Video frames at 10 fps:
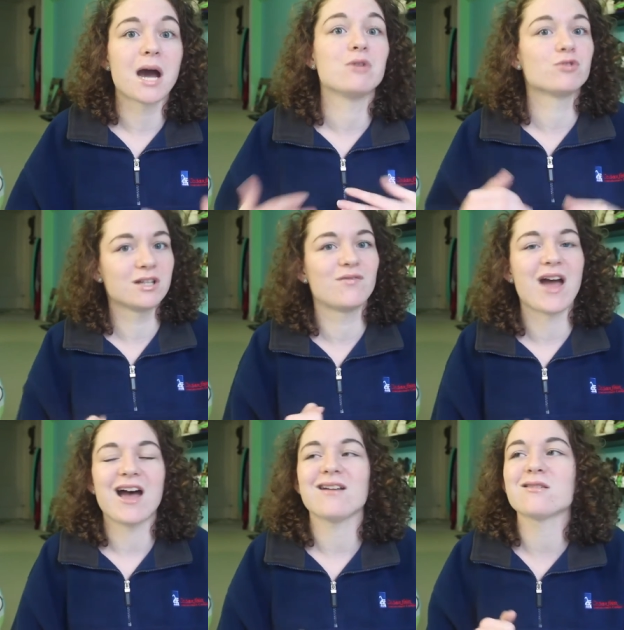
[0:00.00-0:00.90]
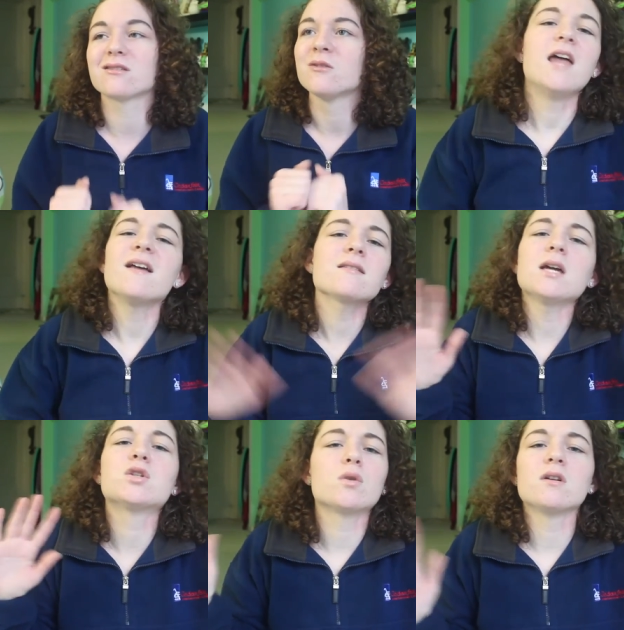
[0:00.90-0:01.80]
by really fast. And that's
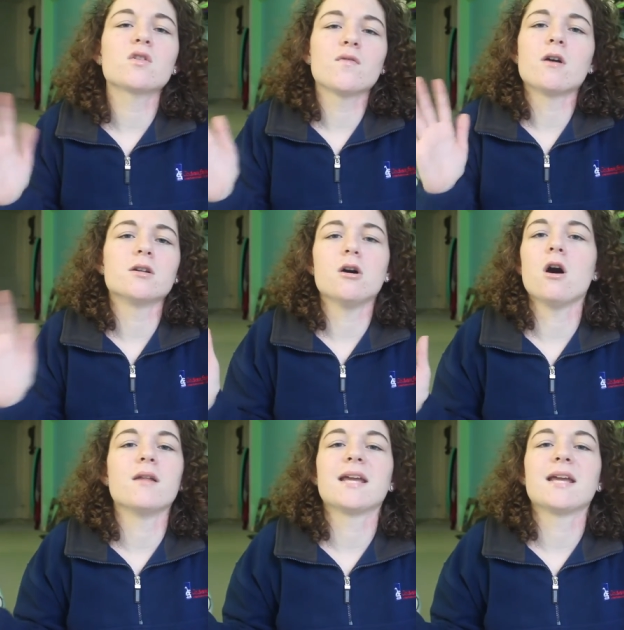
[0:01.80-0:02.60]
not Dorney's fault at all.